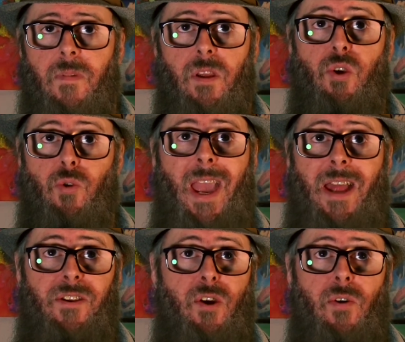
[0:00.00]
you
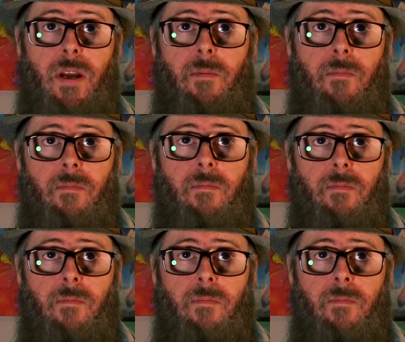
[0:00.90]
can do it.
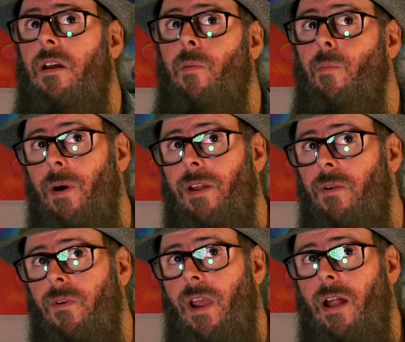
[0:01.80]
But in
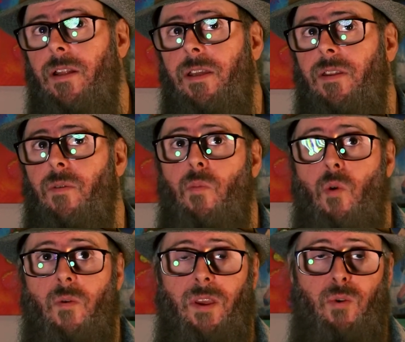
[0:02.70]
reality, the
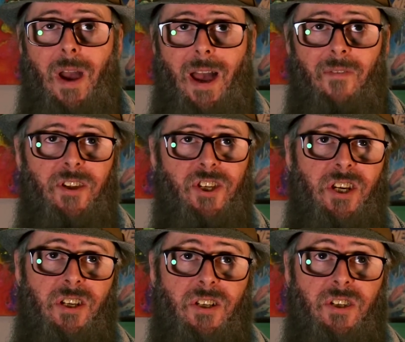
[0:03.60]
more that you have to
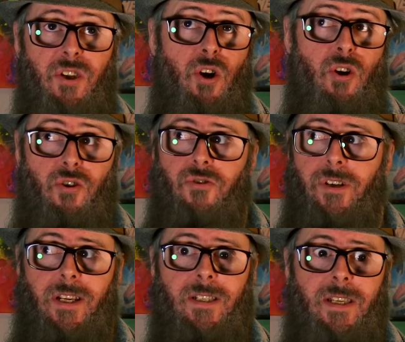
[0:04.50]
change, the harder
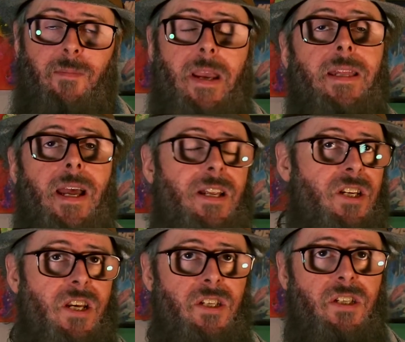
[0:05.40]
it is to make that
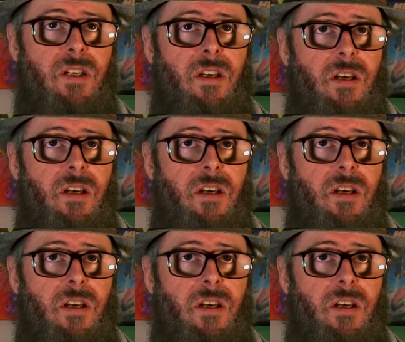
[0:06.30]
change.